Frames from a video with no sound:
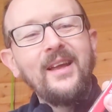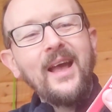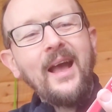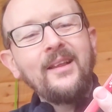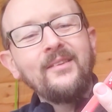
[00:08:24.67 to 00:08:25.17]

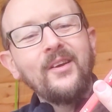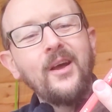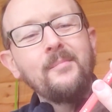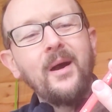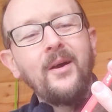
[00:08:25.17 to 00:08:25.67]
and
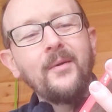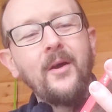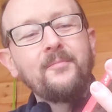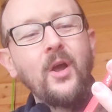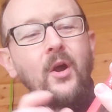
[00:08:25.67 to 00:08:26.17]

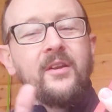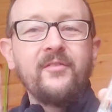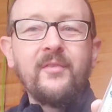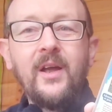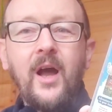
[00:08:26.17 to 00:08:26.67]
I've kind
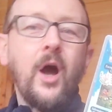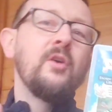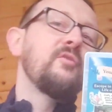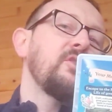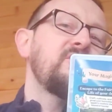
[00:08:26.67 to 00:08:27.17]
of
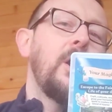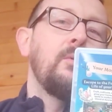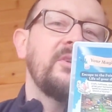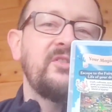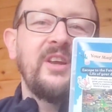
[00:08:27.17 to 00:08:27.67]
over her
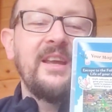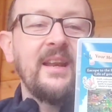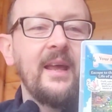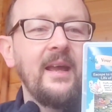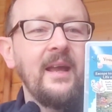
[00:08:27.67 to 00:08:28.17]
shoulder seen
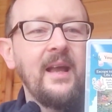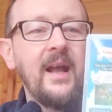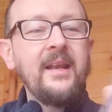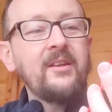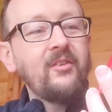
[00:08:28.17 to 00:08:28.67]
it,
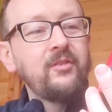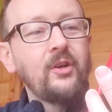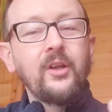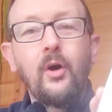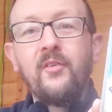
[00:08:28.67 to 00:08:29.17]
and it does
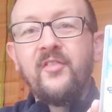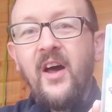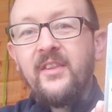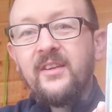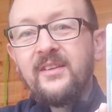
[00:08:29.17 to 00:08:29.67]
look a lot of
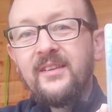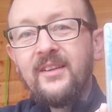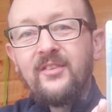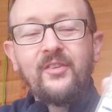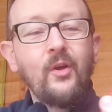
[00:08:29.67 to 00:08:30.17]
fun.
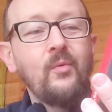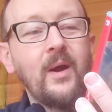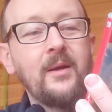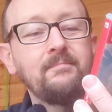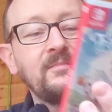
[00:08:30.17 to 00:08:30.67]
So
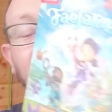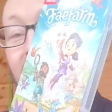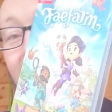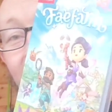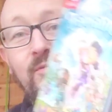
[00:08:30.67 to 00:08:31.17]

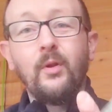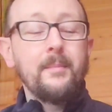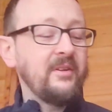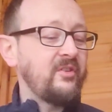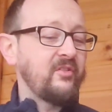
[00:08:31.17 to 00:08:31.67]
yeah, that's what the
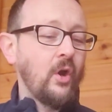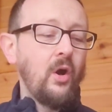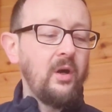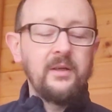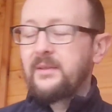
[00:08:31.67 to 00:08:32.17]
missus
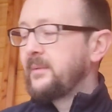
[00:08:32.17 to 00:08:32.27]
got.